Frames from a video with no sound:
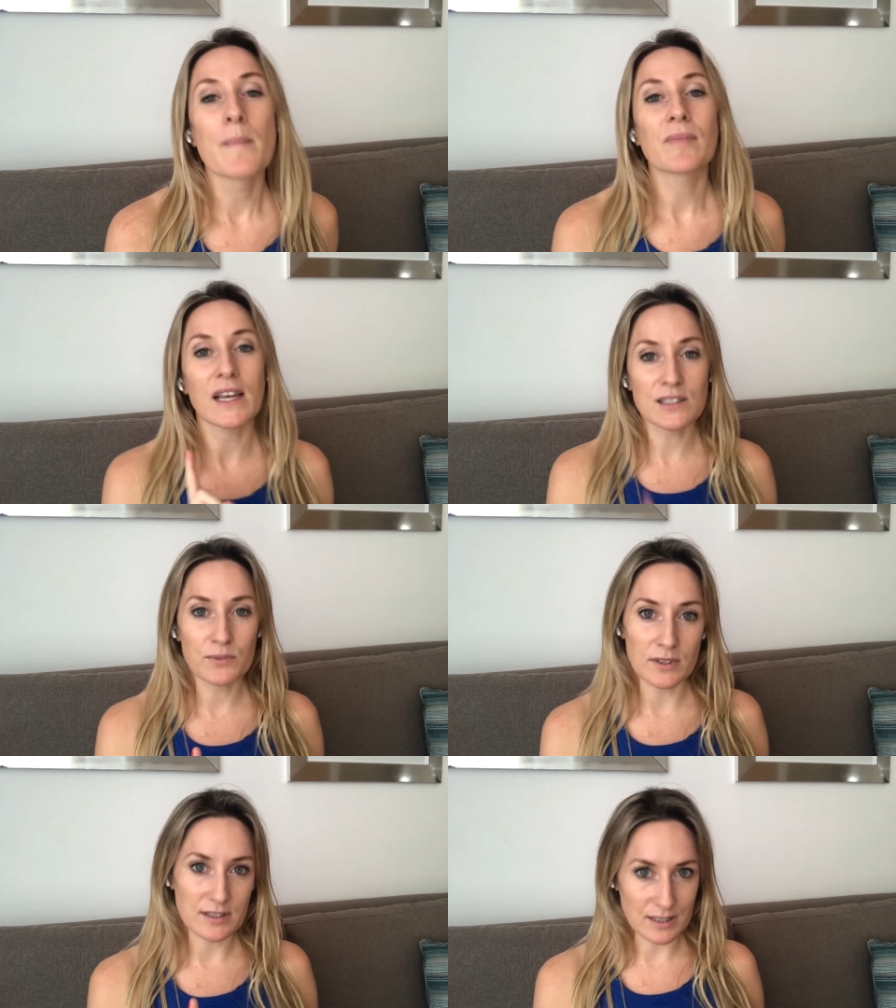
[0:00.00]
That's
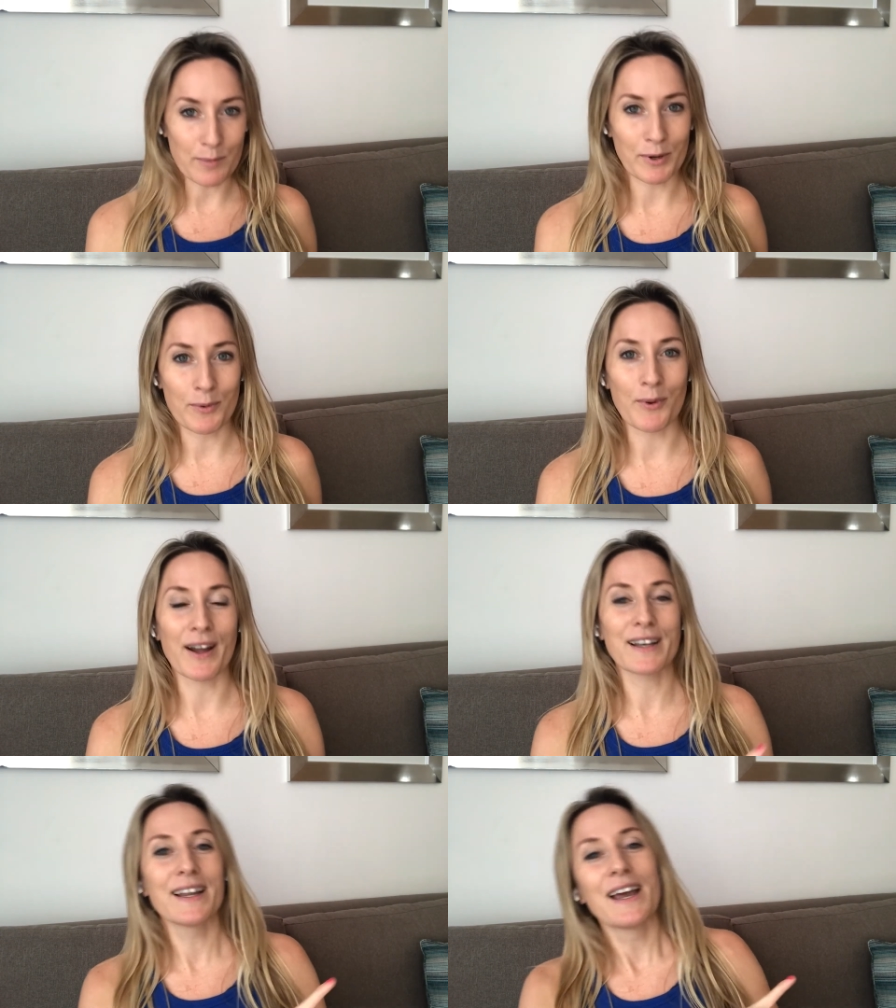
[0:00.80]
step number
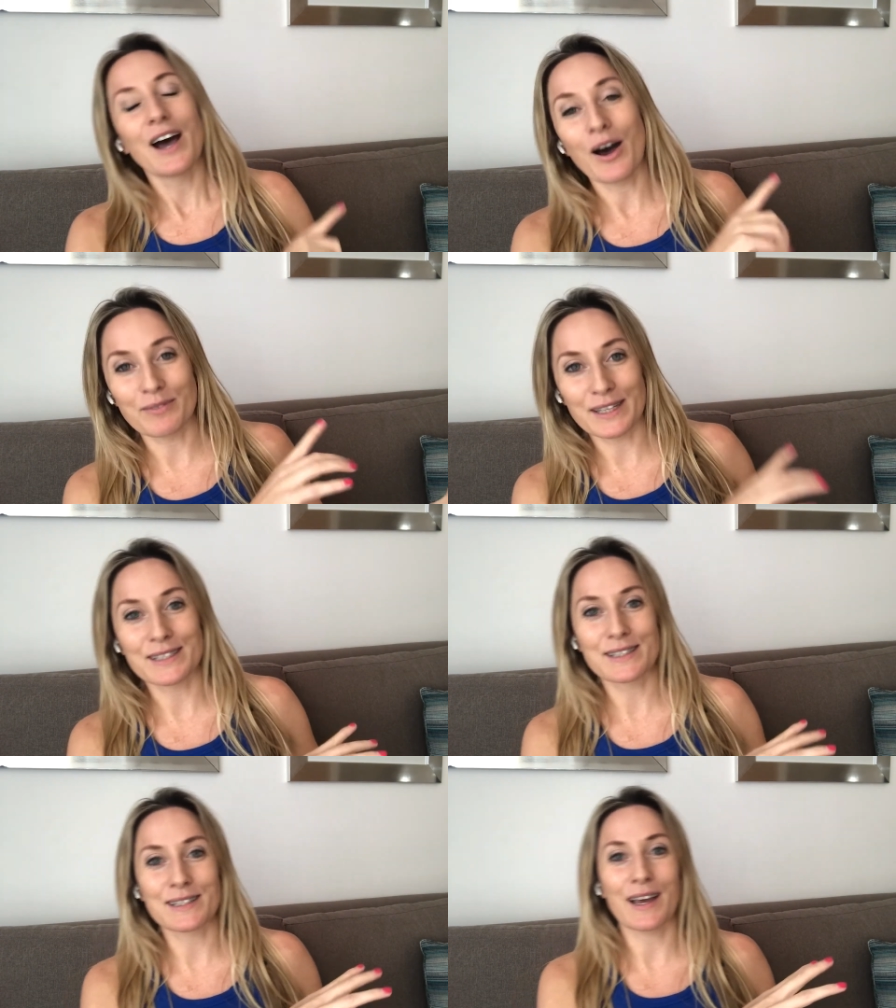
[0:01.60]
one of
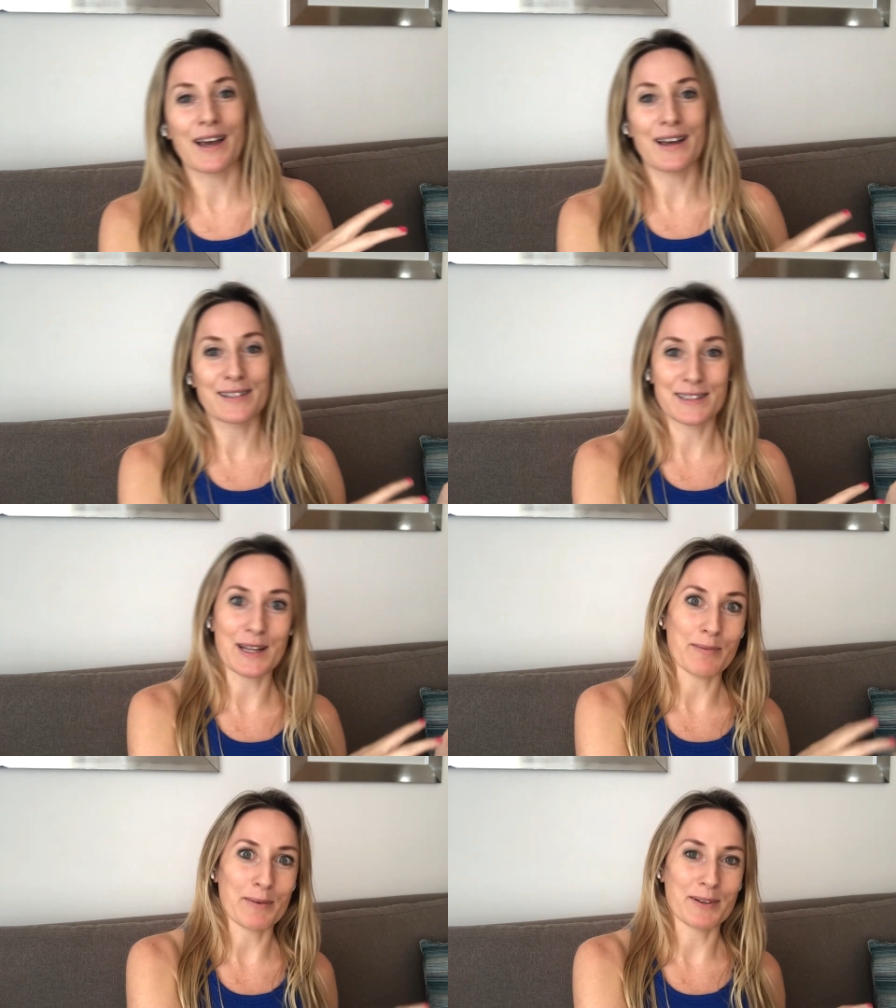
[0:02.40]
this uh,
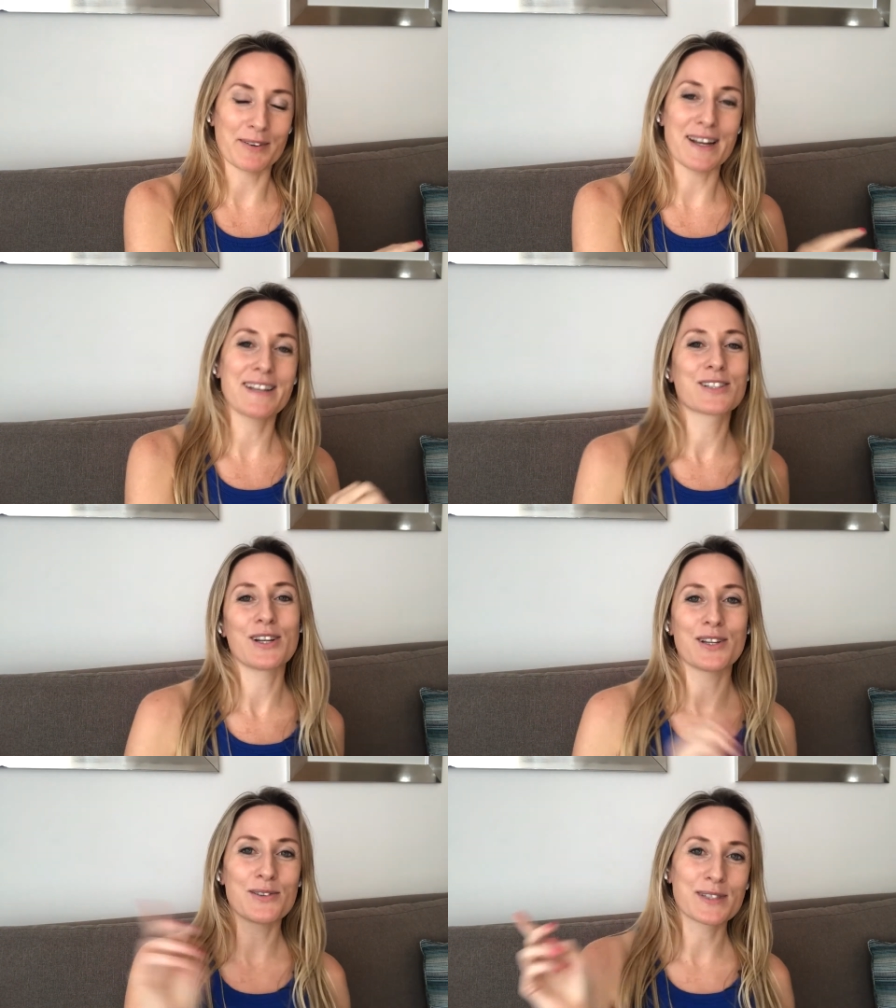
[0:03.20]
step number three. You
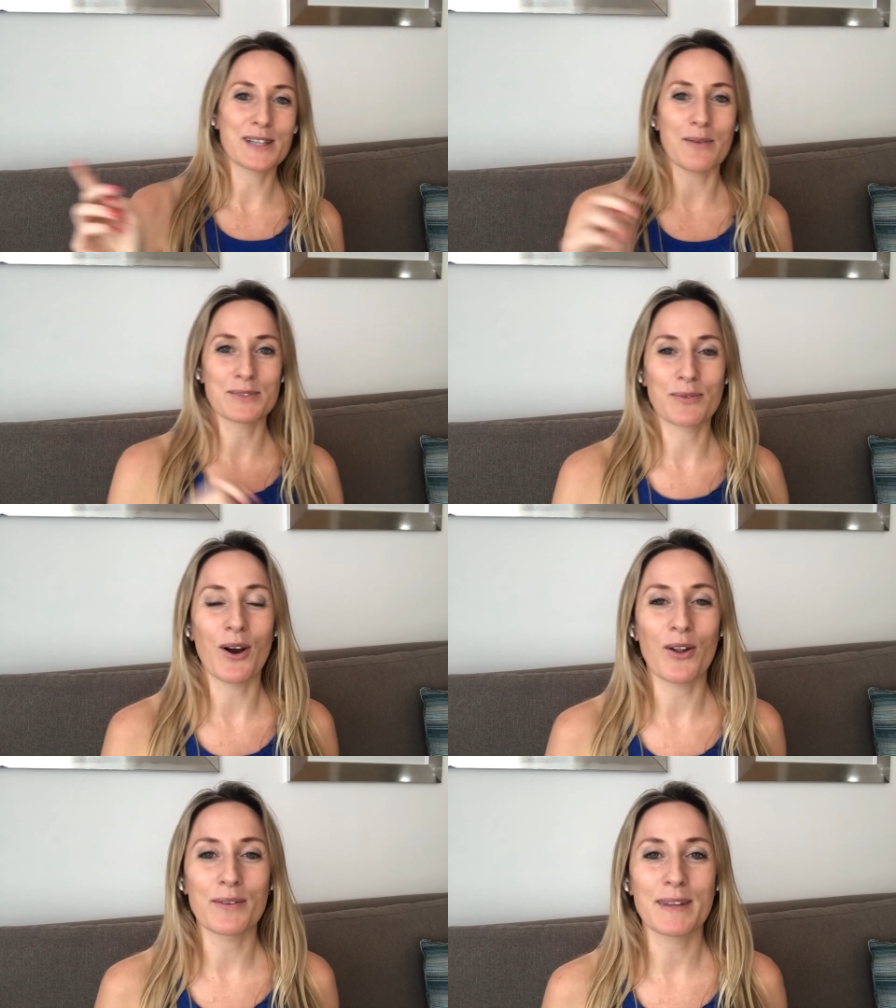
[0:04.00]
shouldn't use steps for
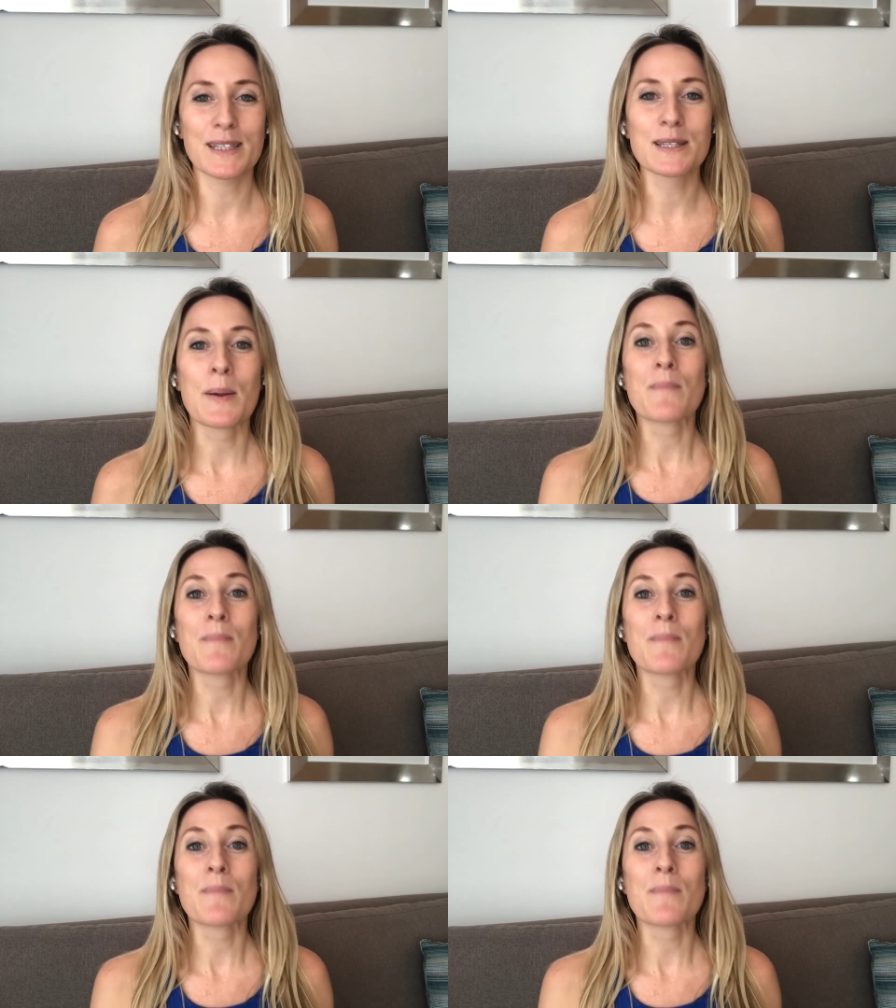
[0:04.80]
all of these.